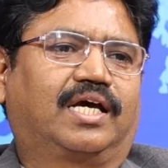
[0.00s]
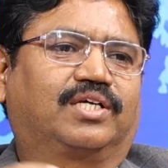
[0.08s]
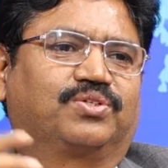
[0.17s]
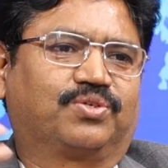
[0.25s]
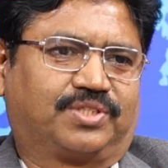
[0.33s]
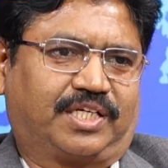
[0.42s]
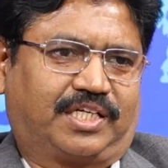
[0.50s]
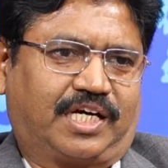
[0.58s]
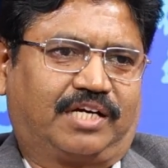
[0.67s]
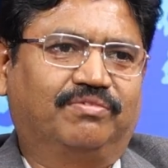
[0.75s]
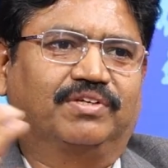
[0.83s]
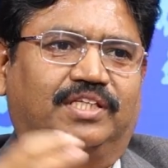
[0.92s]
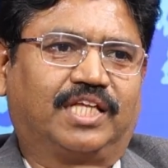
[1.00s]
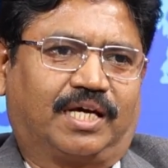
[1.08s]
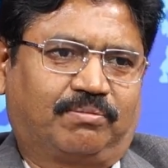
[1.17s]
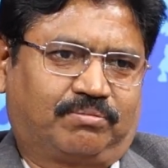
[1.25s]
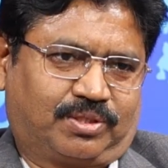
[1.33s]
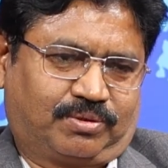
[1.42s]
associated with
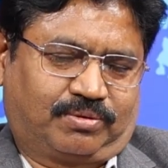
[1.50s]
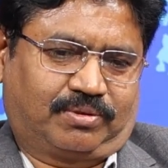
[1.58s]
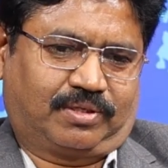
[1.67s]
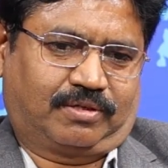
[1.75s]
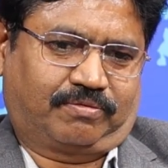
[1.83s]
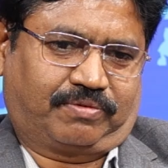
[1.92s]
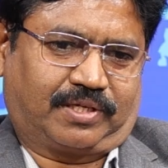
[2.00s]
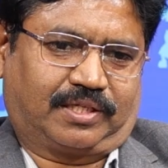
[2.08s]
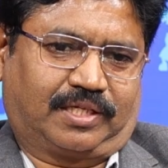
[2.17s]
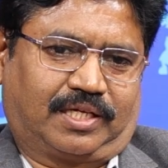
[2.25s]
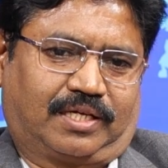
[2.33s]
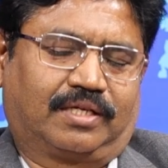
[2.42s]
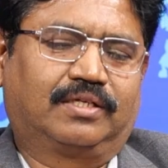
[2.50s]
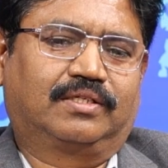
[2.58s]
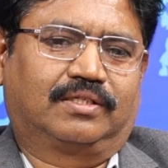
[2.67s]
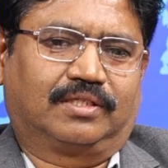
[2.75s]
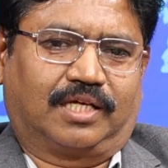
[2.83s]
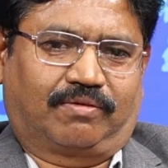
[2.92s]
them to for their,
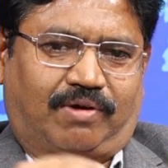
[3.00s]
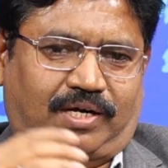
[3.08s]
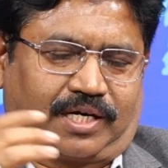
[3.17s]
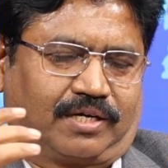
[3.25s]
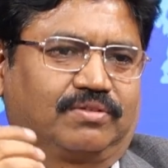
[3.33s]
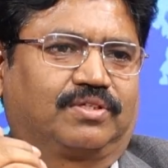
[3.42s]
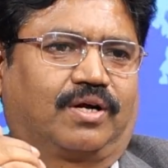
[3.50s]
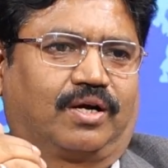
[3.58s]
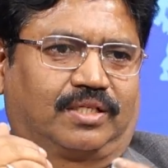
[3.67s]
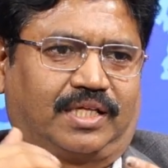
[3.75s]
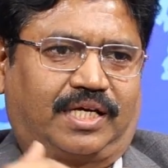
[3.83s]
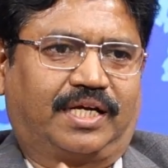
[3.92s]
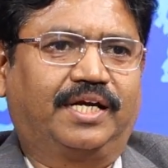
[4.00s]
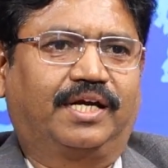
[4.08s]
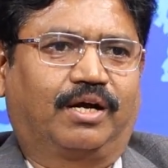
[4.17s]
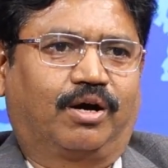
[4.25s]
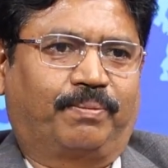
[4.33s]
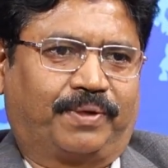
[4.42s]
they wanted to start their
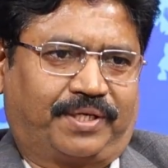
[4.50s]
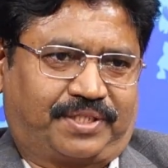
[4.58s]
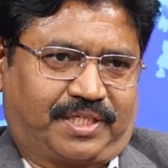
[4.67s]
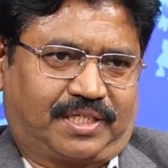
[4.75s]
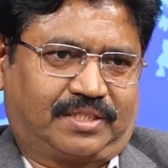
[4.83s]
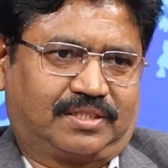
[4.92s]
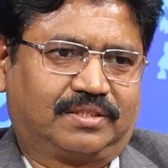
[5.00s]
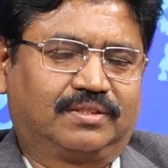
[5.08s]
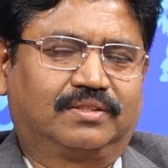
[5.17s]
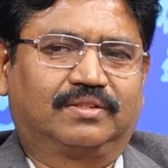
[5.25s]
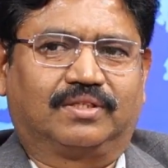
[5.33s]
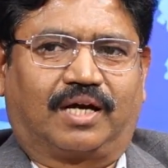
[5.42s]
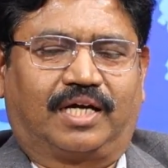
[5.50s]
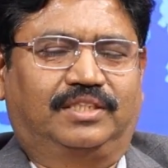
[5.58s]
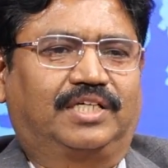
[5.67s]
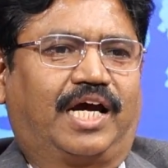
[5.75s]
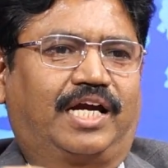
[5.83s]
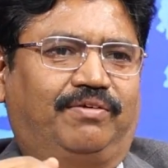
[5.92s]
India operations. I
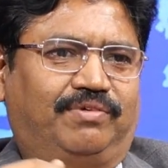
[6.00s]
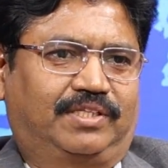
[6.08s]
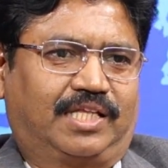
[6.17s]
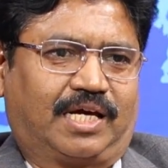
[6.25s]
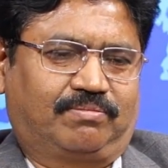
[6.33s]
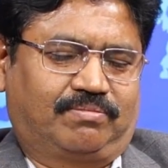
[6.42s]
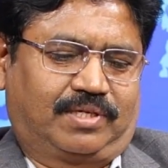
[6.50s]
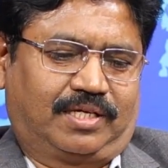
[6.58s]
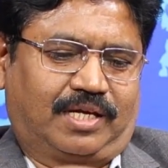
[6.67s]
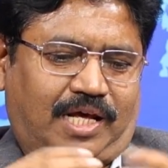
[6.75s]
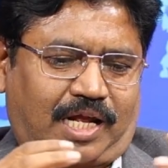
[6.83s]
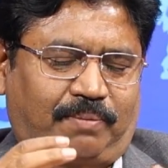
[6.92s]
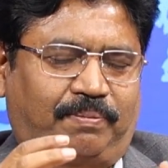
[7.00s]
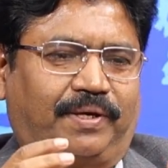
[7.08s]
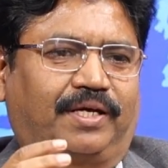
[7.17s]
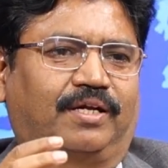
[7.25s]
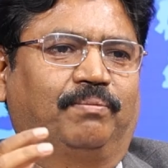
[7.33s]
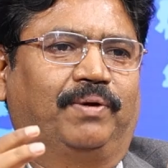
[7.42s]
joined with them in
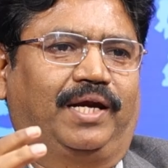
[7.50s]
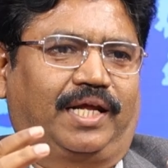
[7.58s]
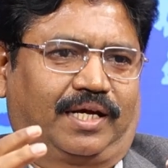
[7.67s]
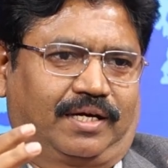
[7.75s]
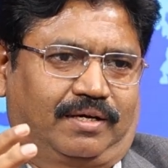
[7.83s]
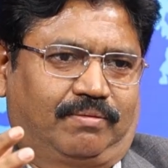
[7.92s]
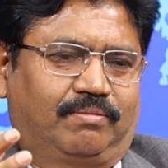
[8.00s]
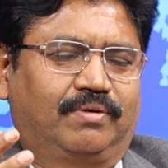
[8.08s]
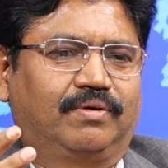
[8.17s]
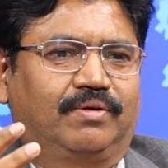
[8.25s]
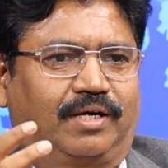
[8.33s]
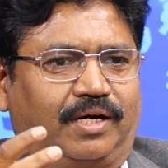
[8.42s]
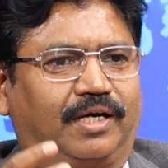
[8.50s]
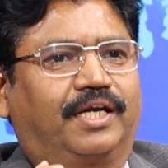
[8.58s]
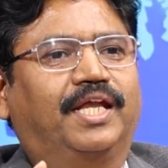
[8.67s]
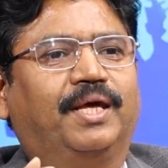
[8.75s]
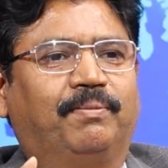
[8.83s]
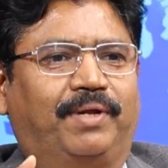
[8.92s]
helping building a
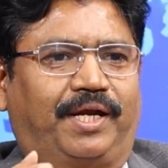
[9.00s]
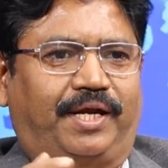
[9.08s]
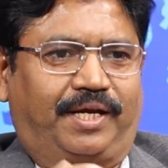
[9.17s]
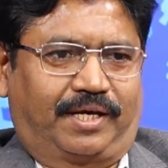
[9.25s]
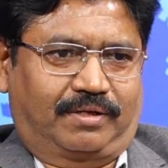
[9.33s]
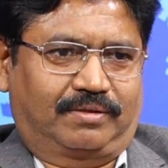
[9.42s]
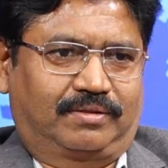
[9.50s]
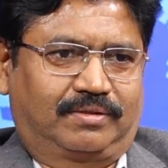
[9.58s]
team in India.